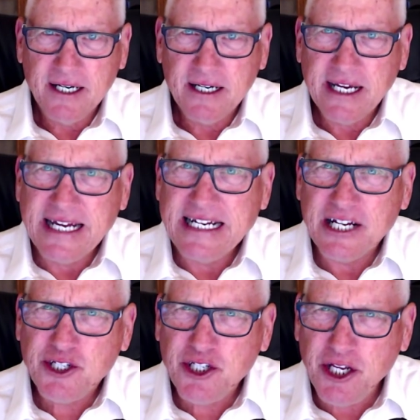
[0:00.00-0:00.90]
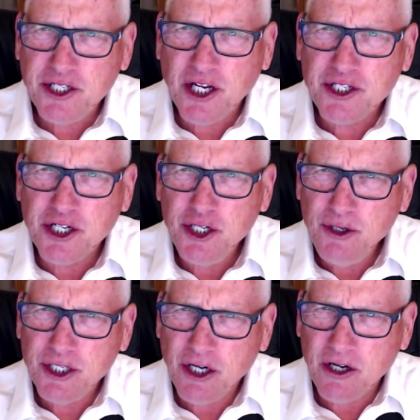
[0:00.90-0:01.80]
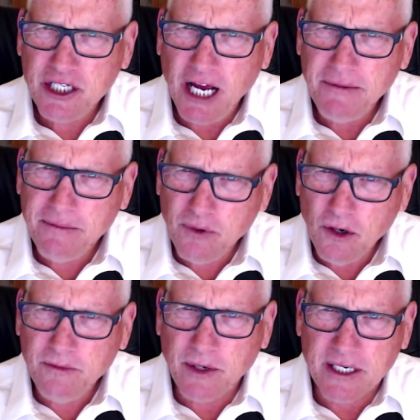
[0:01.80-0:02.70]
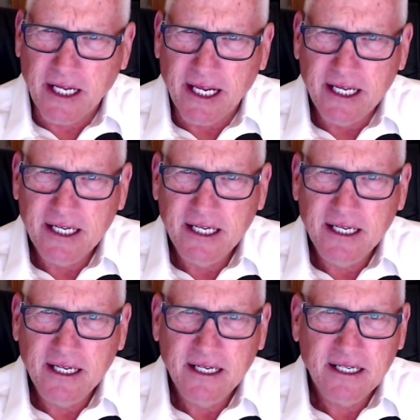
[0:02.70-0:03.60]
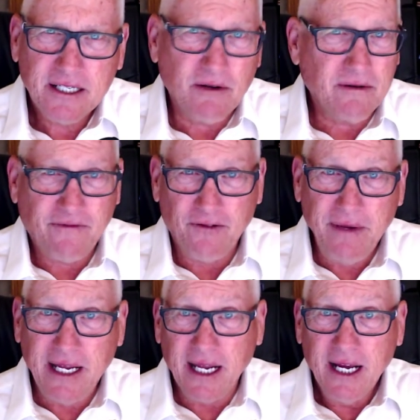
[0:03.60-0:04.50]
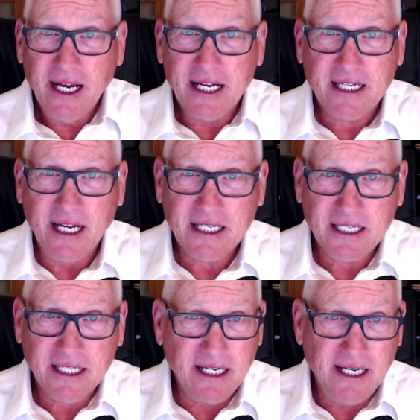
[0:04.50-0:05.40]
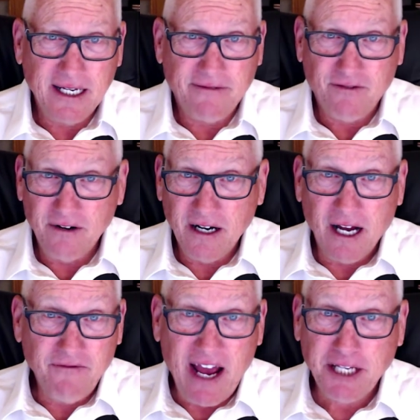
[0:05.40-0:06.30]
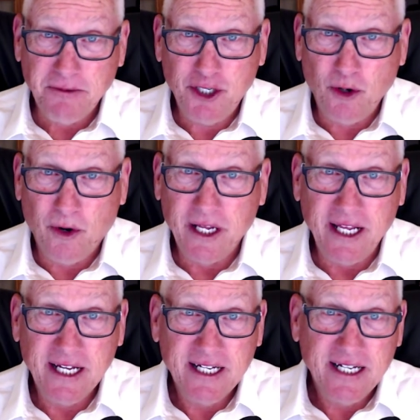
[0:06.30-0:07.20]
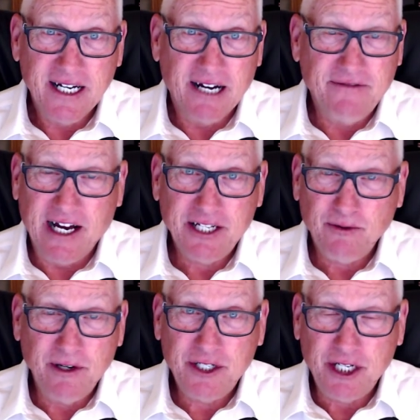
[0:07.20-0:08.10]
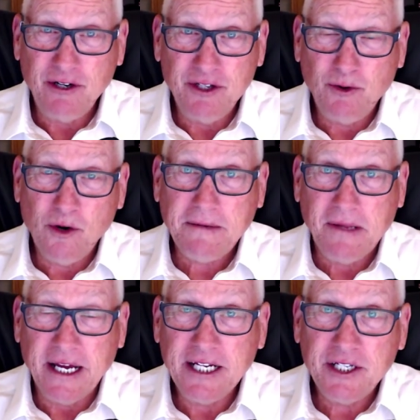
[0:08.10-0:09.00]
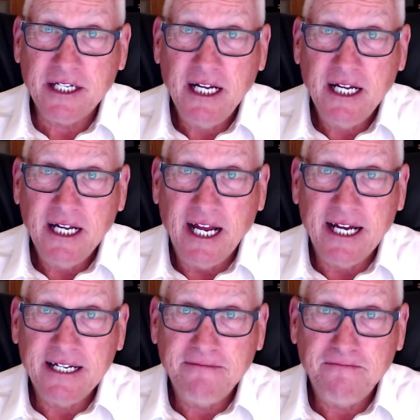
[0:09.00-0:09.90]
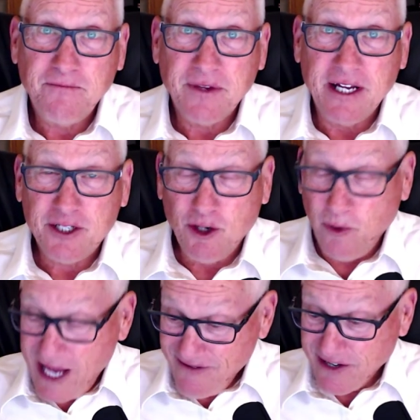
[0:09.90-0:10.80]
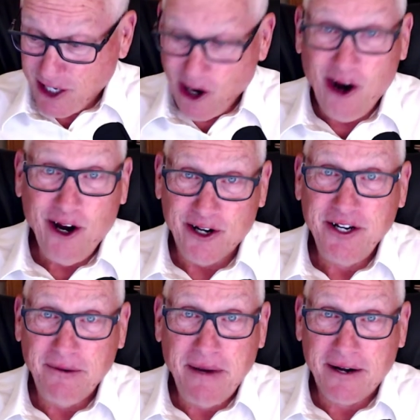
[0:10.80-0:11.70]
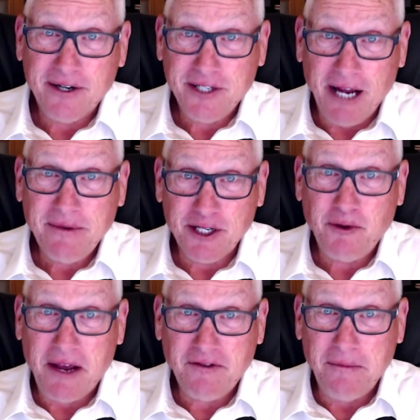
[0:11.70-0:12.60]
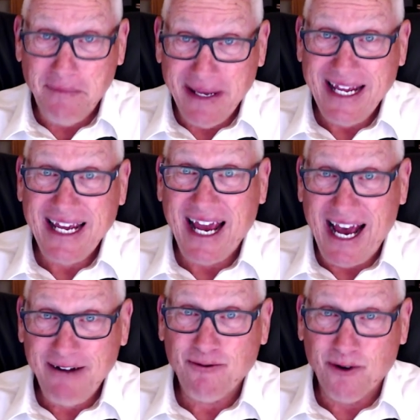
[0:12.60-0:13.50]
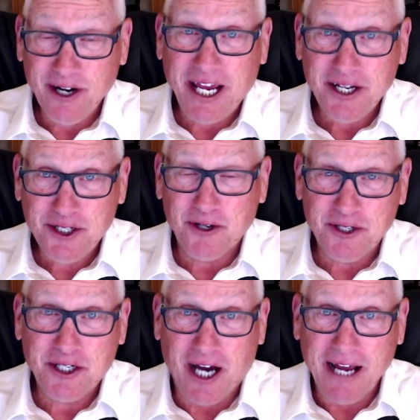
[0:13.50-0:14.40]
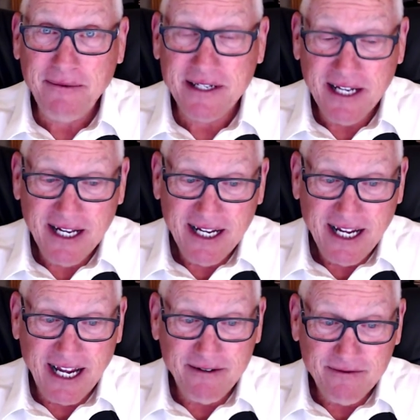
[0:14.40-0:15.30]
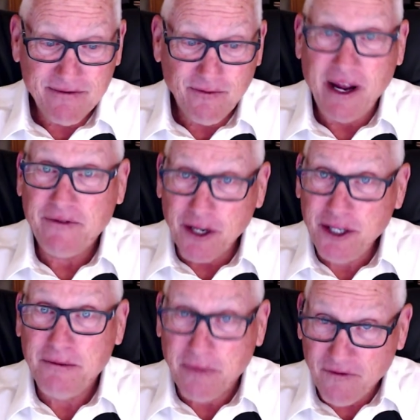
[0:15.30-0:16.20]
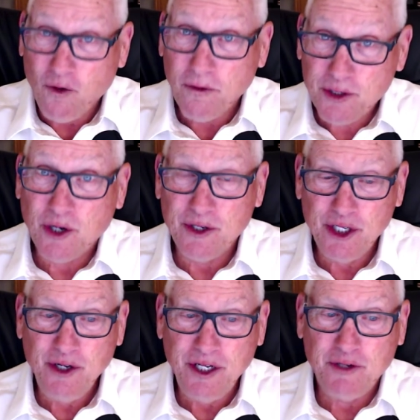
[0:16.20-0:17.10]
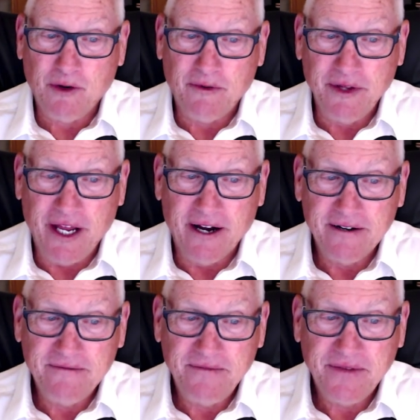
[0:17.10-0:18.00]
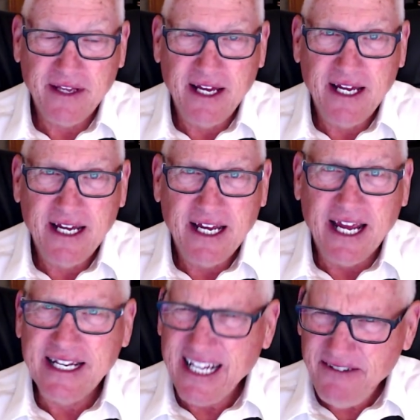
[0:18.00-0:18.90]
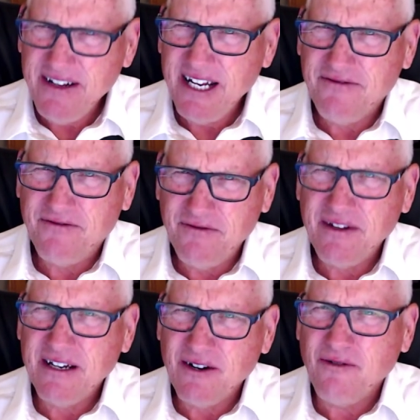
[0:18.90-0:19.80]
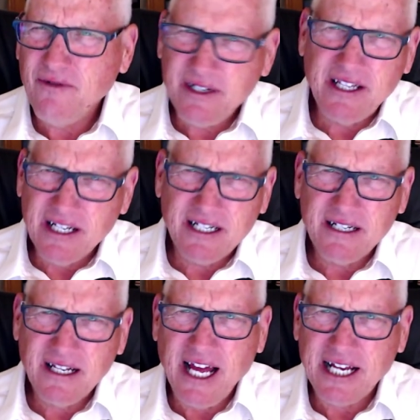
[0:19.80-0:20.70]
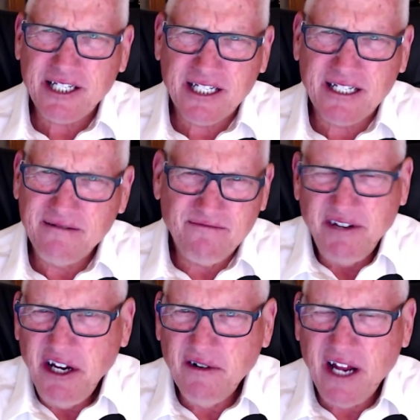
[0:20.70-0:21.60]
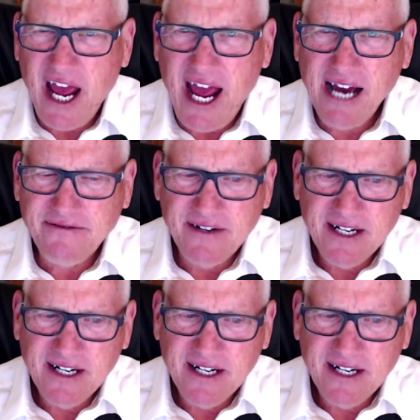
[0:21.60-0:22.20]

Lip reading: it assists us in using our time appropriately. So for me, it's for a vast majority of us, we're still in the workplace, and so we have a guard about our time because we have to be at work at a certain time, and we have to perform certain duties while we're there. And even if over the last year and a half,